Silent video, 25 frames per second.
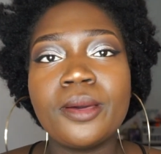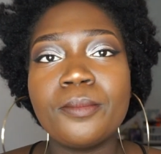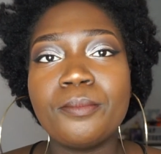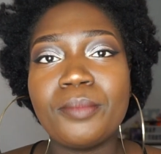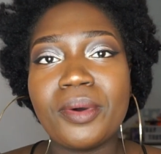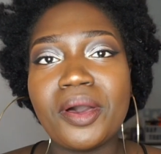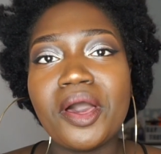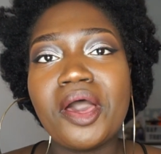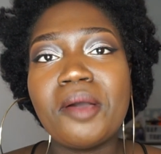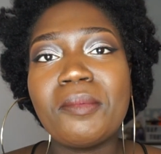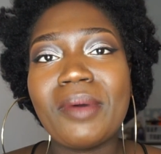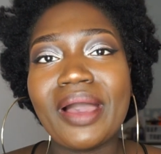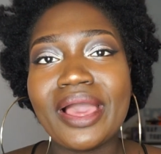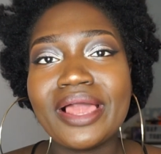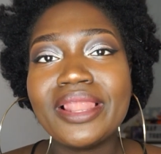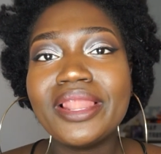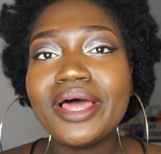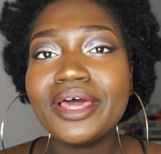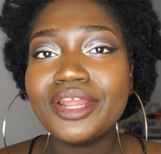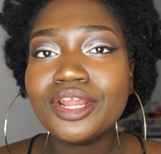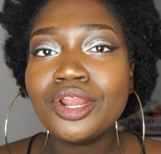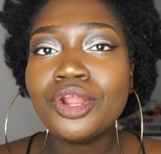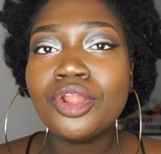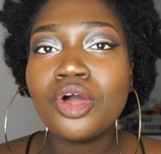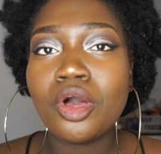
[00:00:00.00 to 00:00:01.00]
But I
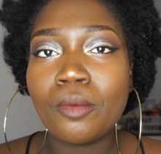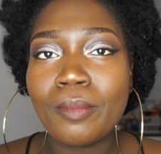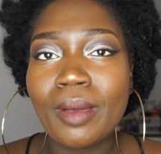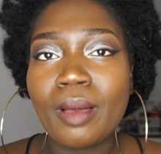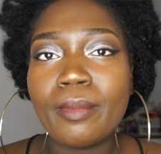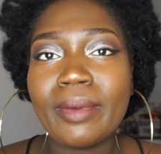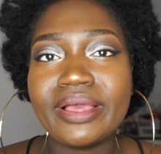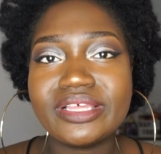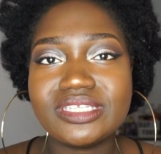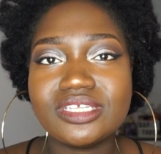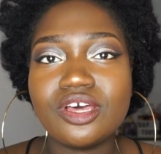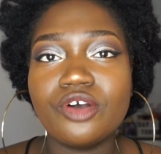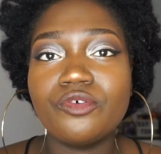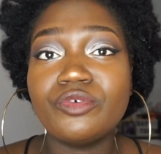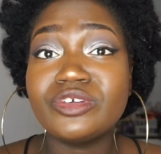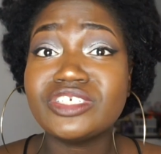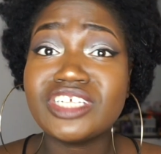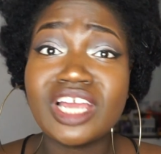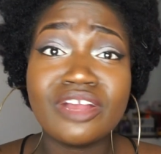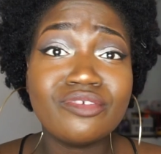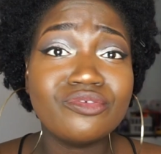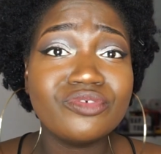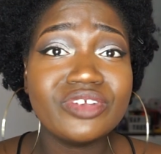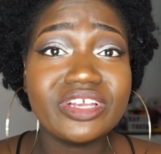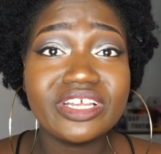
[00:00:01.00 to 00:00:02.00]
learned a lot about myself, which
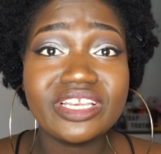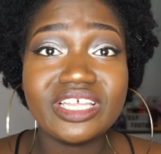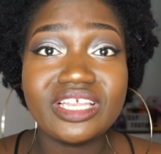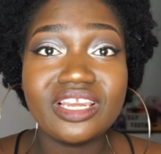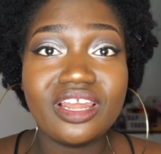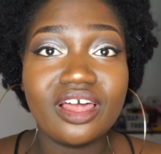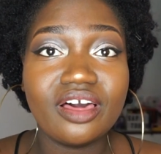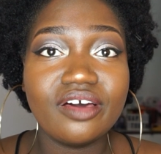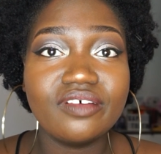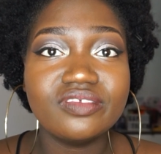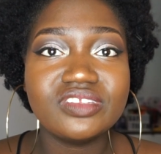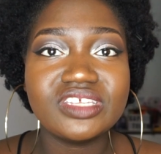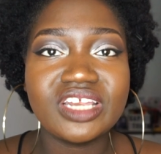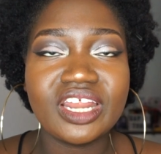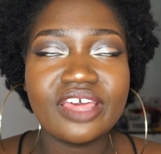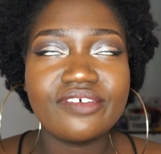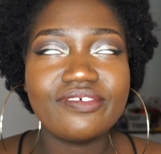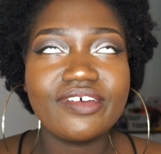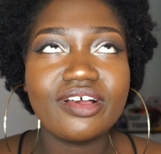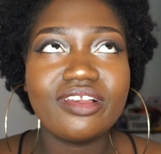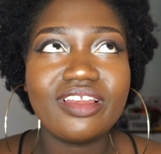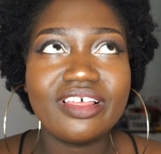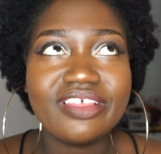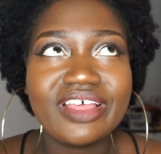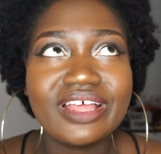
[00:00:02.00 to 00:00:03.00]
I really loved, and I
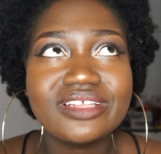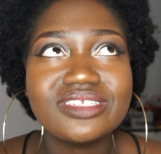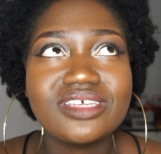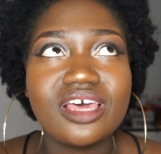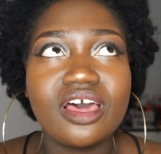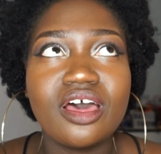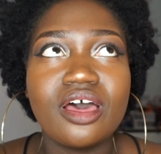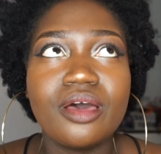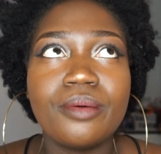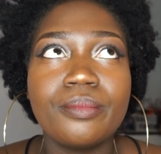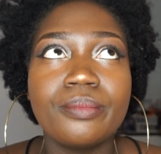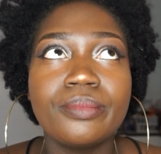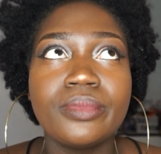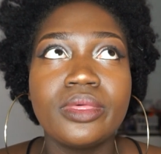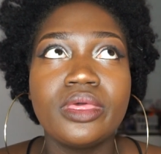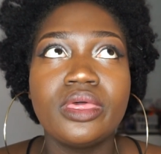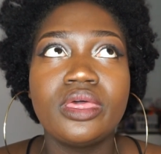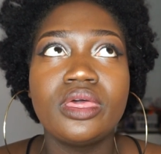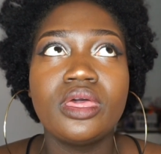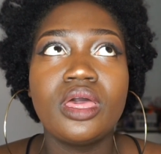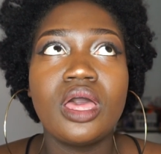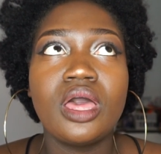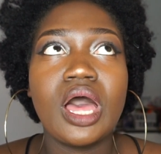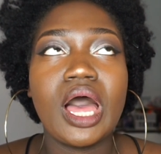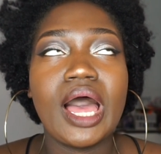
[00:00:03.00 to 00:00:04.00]
felt like that term
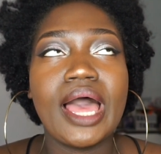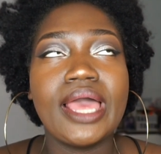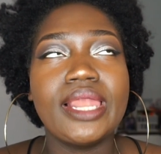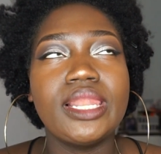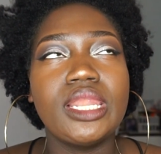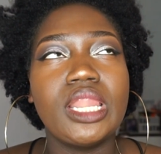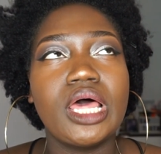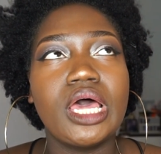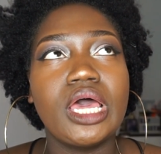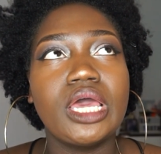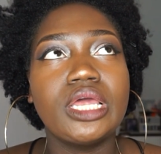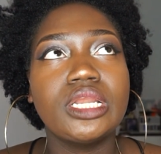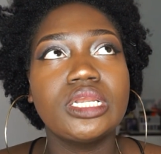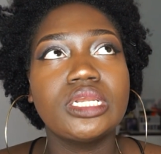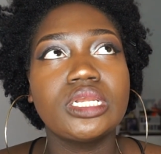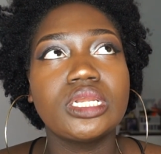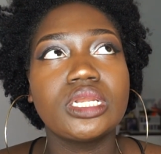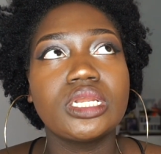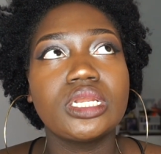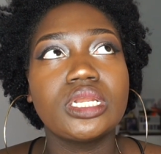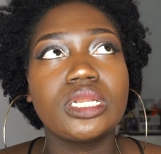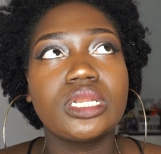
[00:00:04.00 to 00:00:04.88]
I learned